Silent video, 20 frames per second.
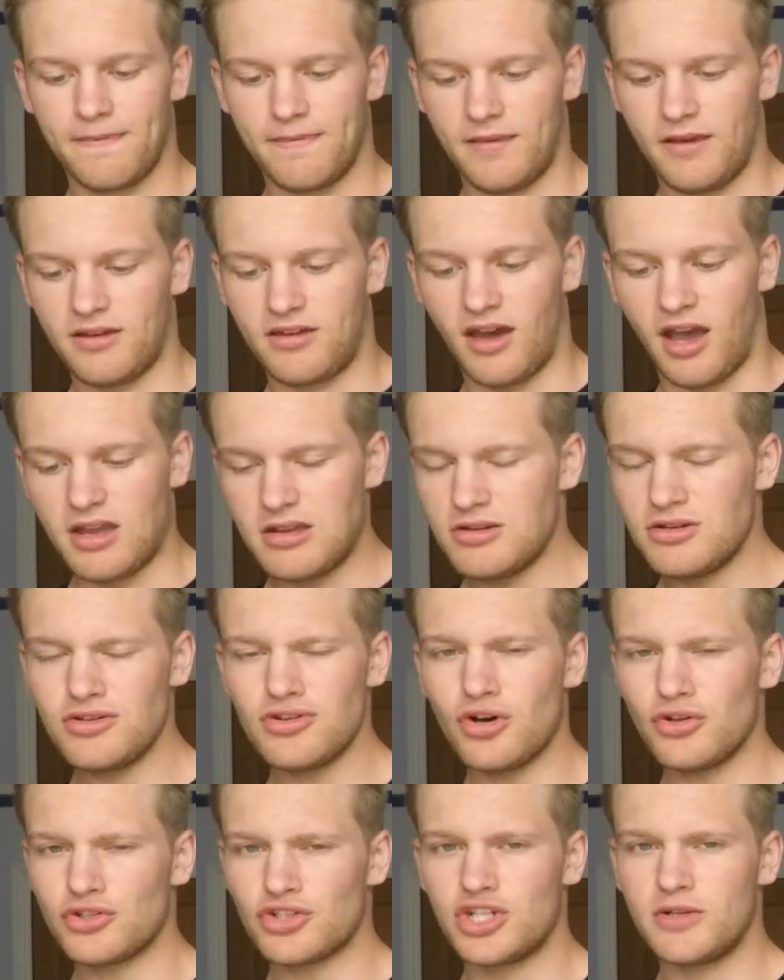Okay,
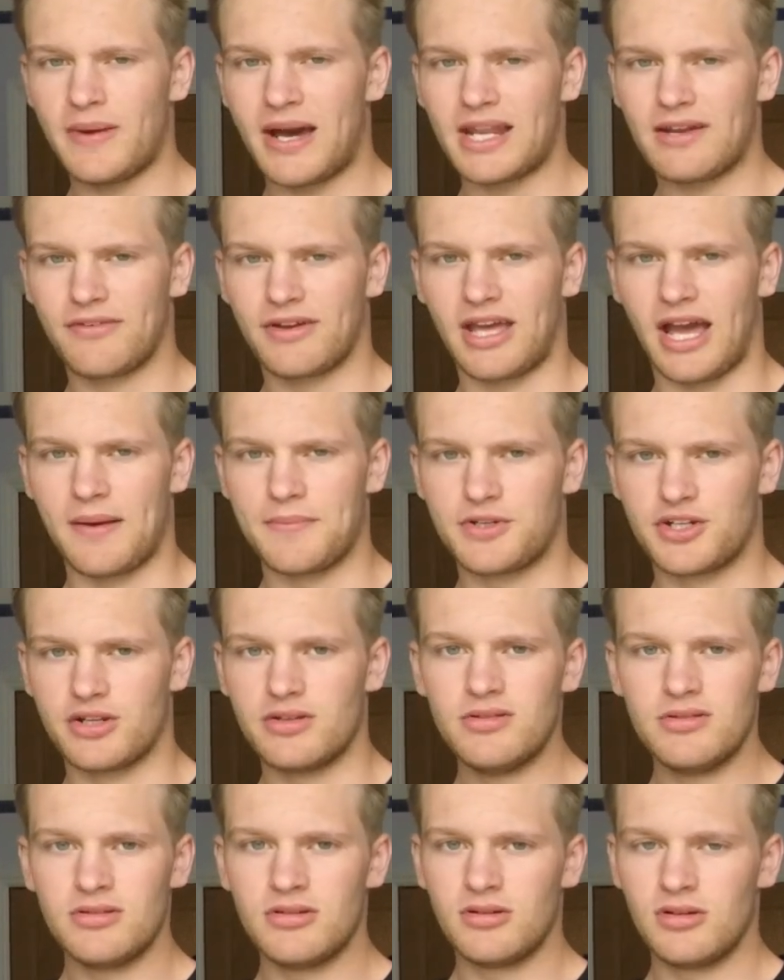not too bad of a
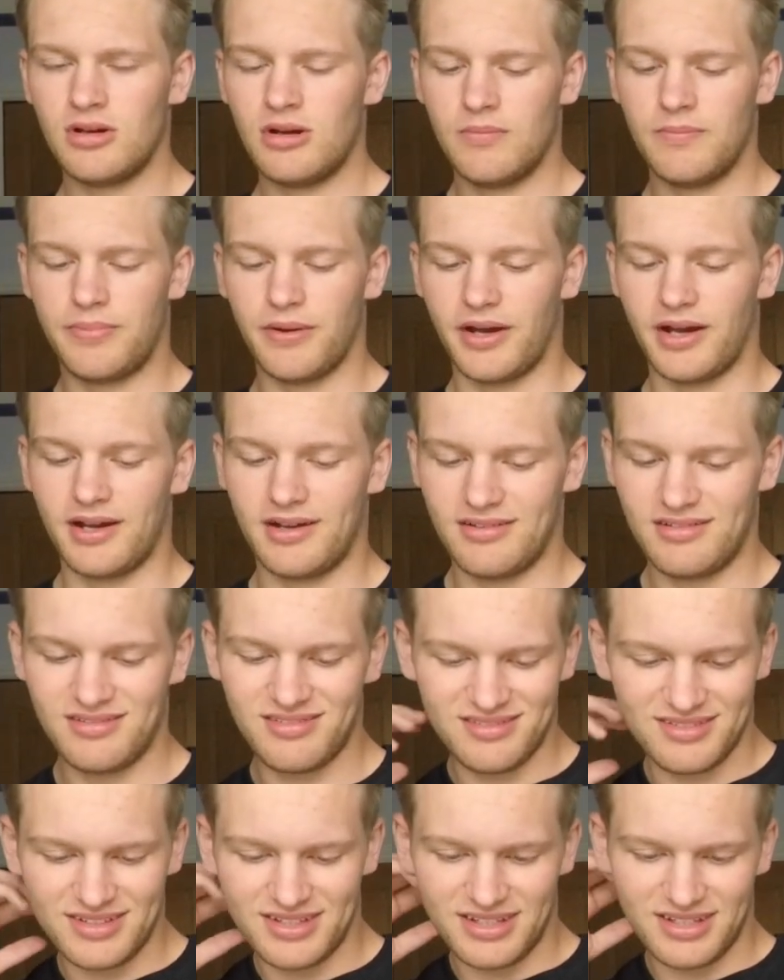caption, but
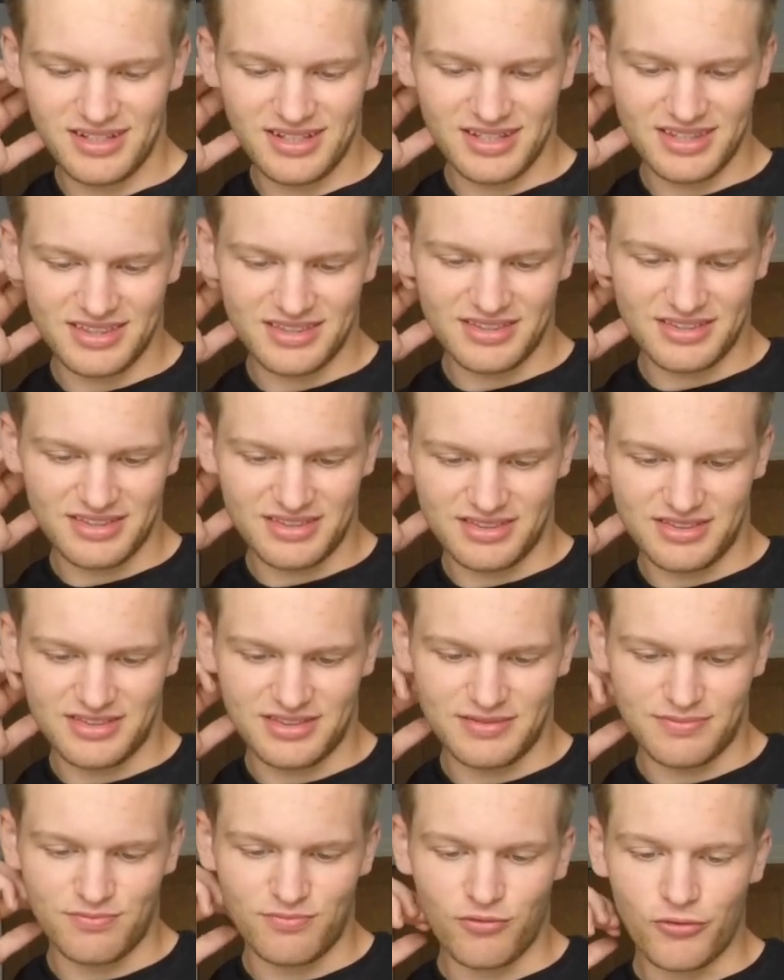
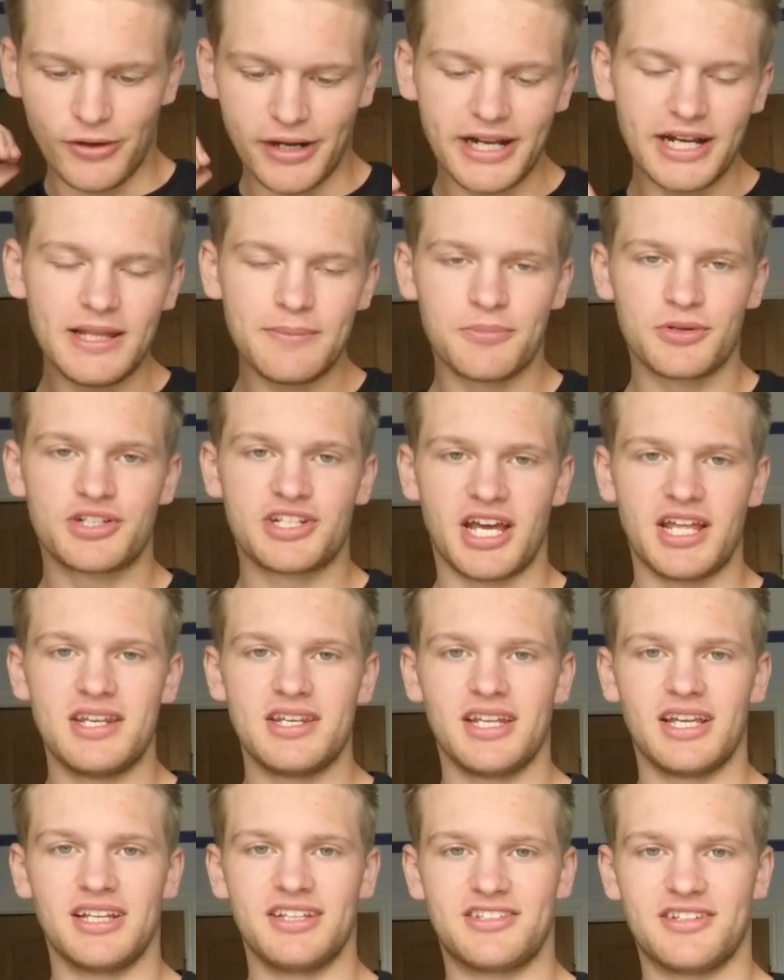really
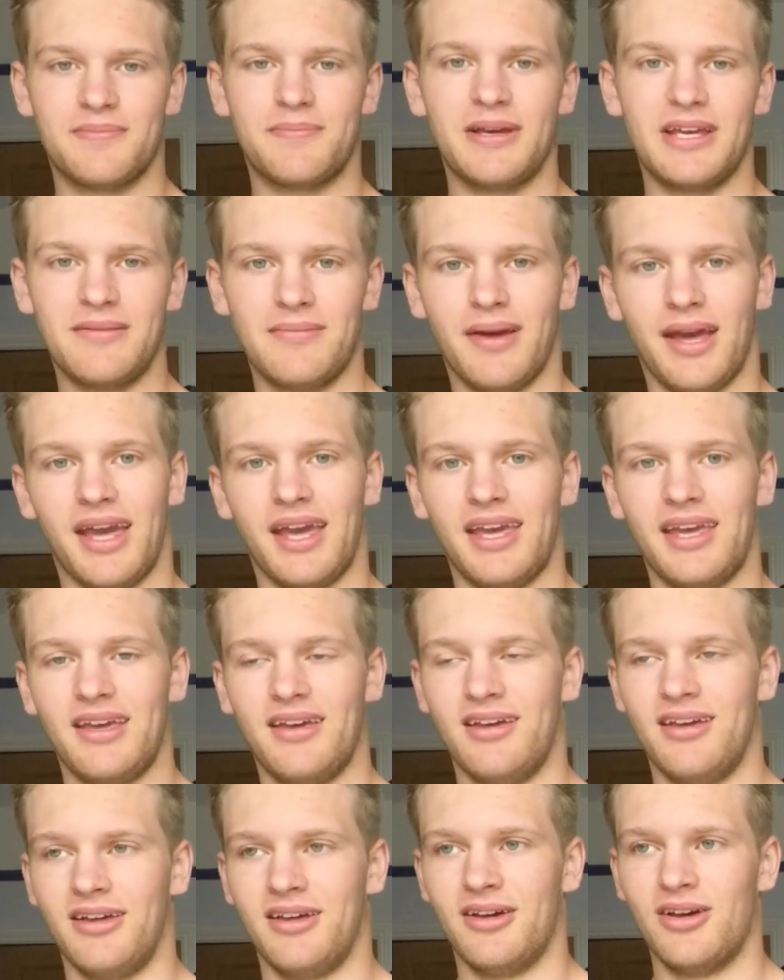pretending to be me.
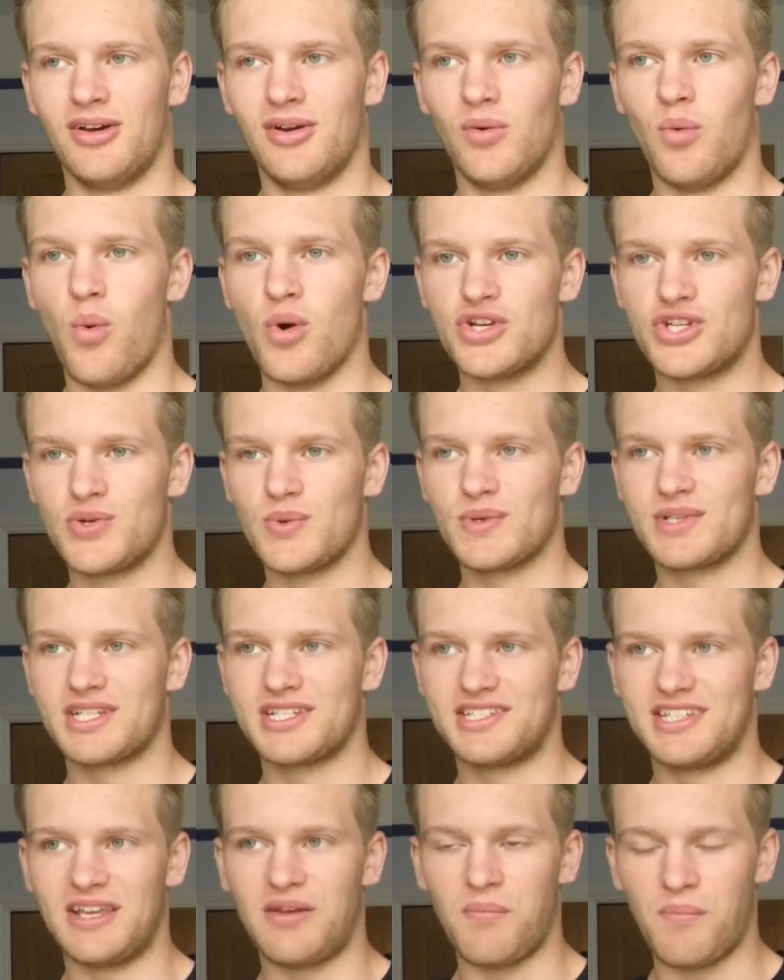What do you want to
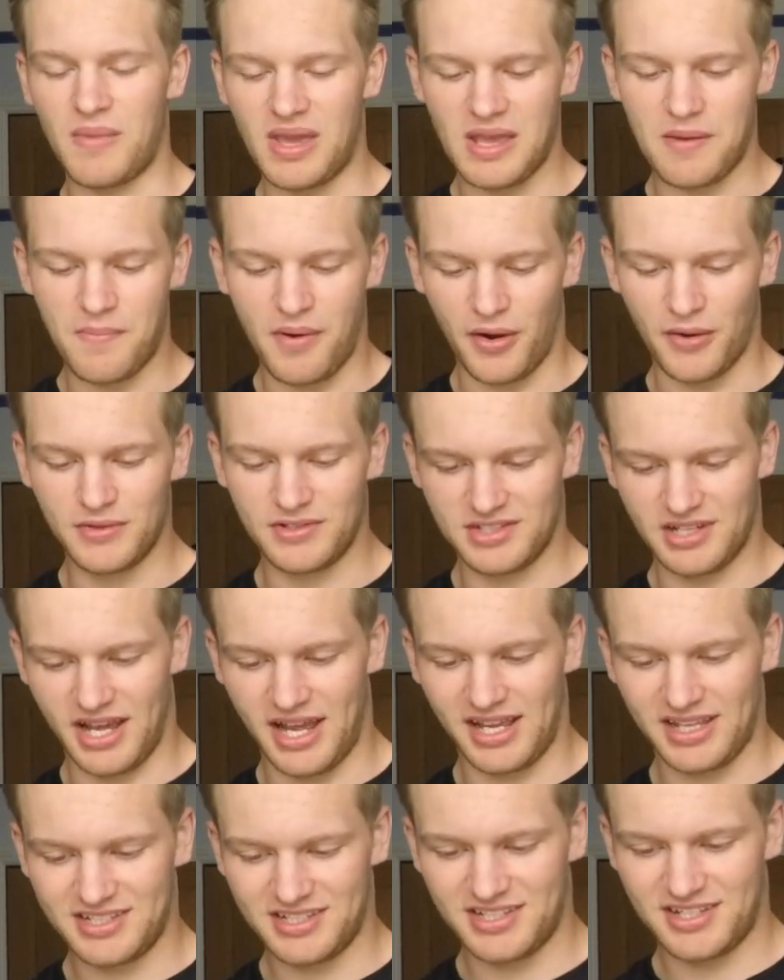see me post
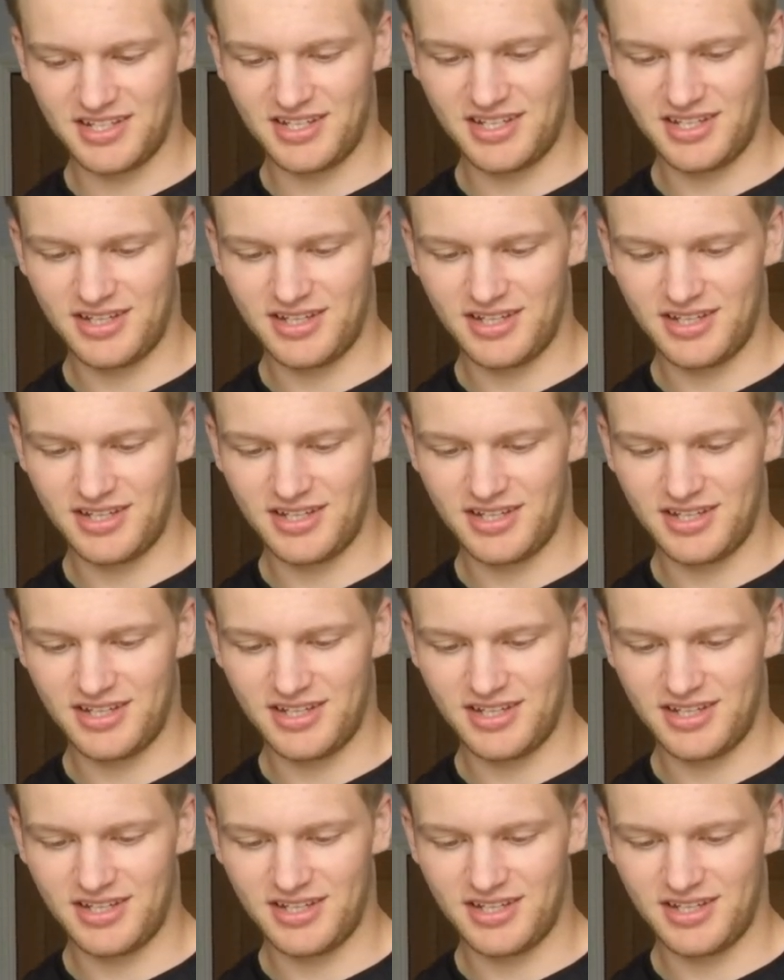next?